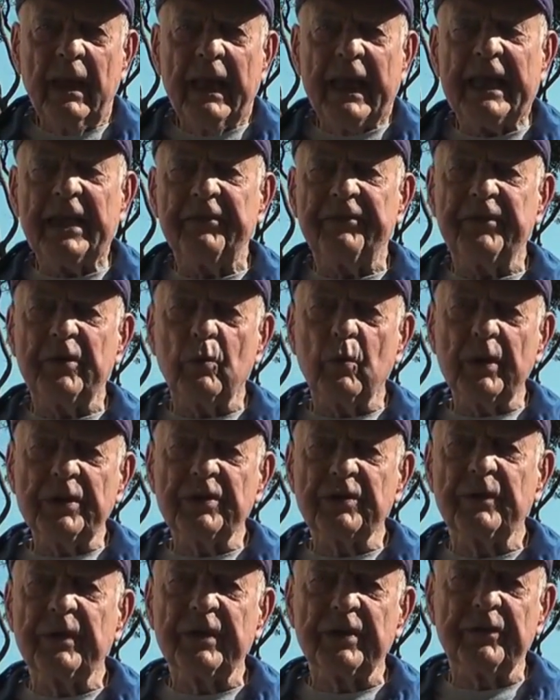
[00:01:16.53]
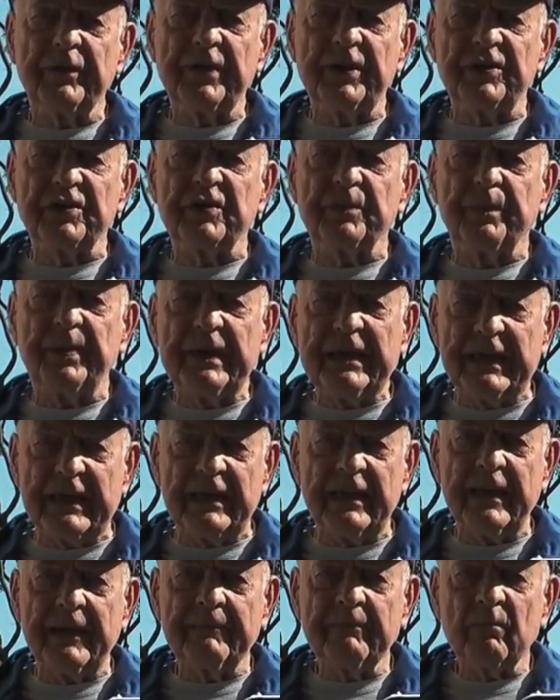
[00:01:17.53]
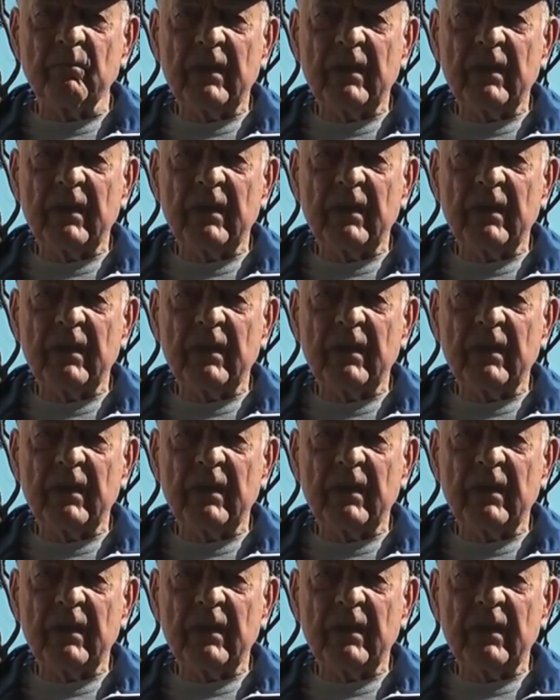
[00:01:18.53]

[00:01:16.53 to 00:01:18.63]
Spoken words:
And if you want to increase speed,